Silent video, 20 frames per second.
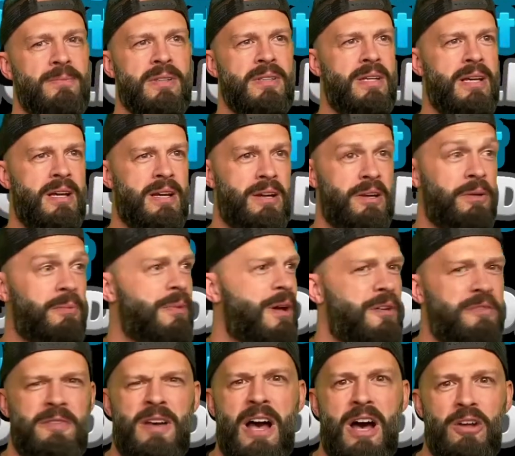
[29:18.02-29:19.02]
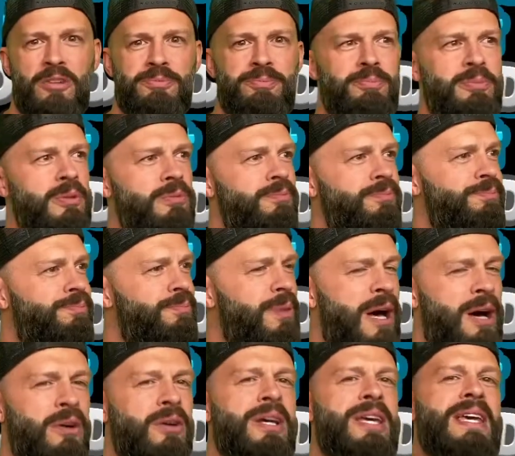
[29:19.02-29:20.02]
I don't know.
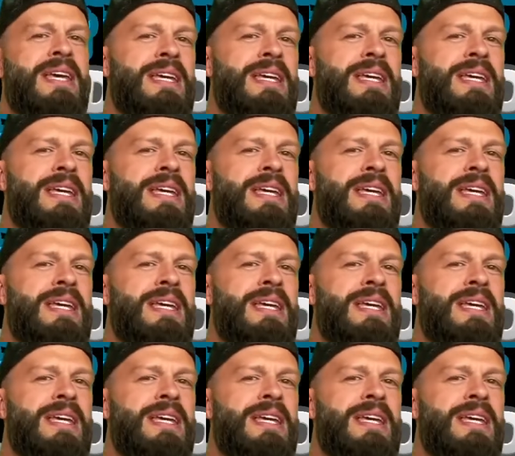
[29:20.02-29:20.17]
I'll key